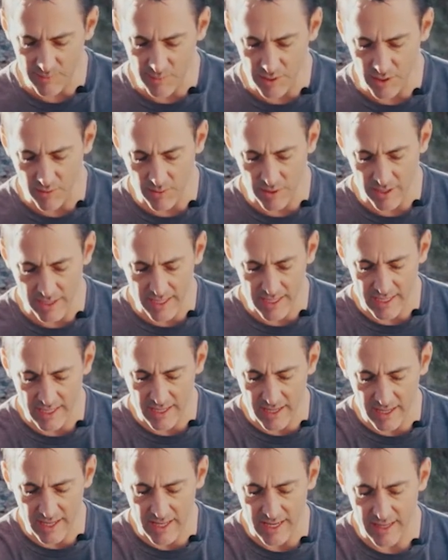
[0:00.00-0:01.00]
We don't want
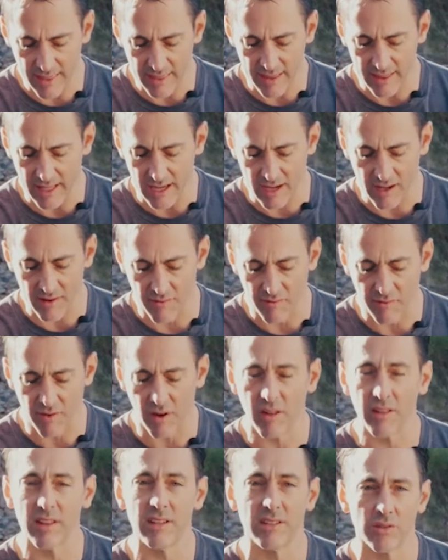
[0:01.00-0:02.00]
anything that can
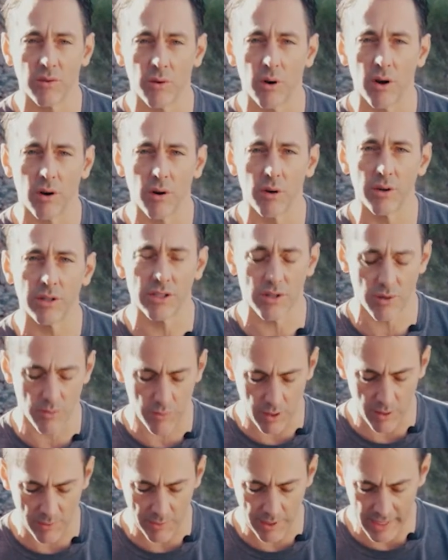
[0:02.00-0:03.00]
fall into our oyster
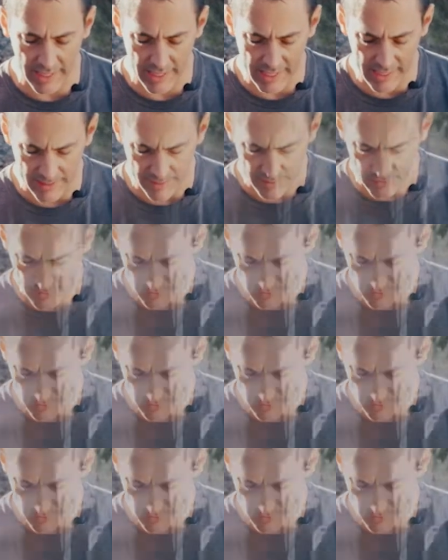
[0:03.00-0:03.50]
while we eat it.